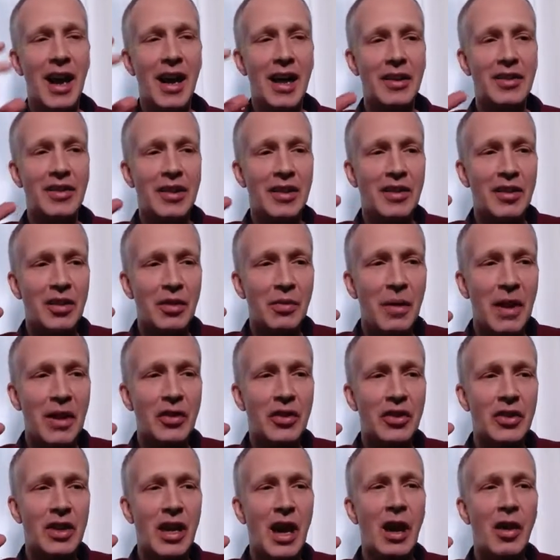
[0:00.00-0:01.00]
ask this
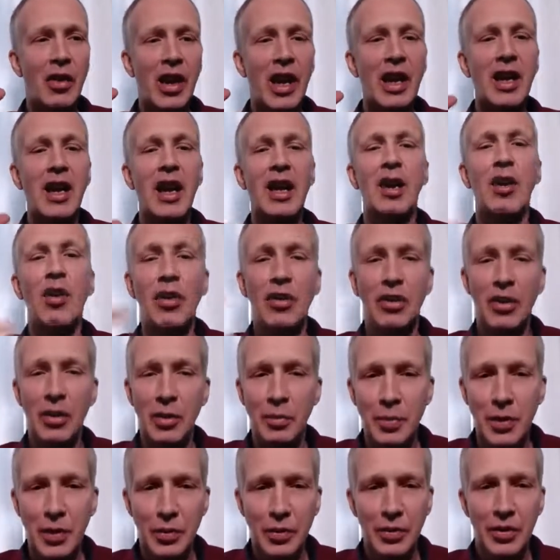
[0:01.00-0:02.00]
question: how can I
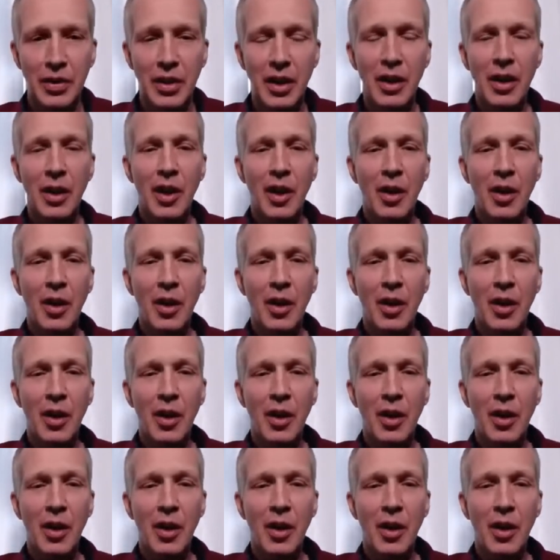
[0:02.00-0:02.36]
contribute?